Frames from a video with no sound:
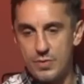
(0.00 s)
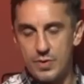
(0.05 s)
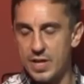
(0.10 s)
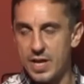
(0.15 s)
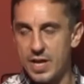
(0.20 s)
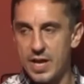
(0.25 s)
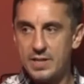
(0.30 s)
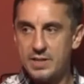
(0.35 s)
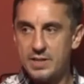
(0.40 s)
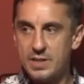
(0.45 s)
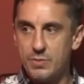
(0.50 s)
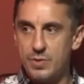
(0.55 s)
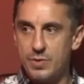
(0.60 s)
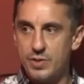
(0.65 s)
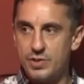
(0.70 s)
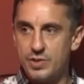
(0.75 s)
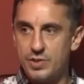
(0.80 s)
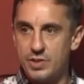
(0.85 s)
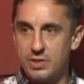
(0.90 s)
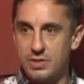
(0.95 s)
through at United,
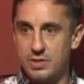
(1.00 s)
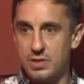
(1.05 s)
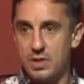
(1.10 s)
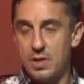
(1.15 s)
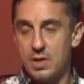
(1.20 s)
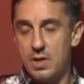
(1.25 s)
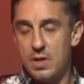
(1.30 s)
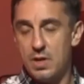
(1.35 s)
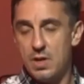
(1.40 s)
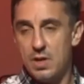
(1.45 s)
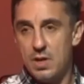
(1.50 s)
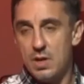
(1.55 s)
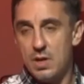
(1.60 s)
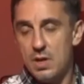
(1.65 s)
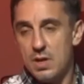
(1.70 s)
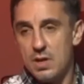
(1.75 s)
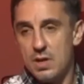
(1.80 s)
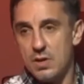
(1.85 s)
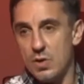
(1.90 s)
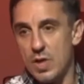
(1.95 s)
which is,
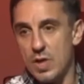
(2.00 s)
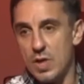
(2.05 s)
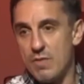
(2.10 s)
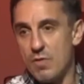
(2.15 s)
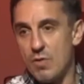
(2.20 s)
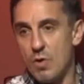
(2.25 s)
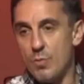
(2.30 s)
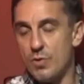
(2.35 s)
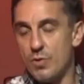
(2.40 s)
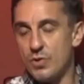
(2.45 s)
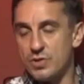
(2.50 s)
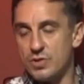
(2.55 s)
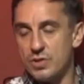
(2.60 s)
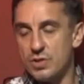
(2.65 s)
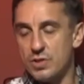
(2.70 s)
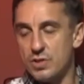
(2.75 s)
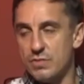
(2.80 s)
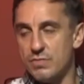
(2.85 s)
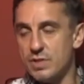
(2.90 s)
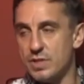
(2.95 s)
that
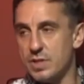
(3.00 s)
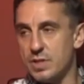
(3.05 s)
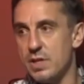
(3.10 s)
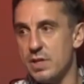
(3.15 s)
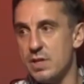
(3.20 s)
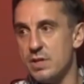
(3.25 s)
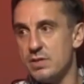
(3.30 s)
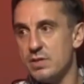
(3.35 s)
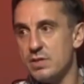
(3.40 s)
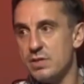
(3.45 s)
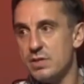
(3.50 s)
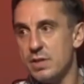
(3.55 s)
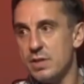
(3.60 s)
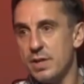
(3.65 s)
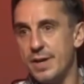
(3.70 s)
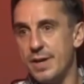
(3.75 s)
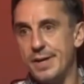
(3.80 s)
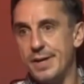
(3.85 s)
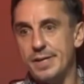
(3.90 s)
robustness and resilience,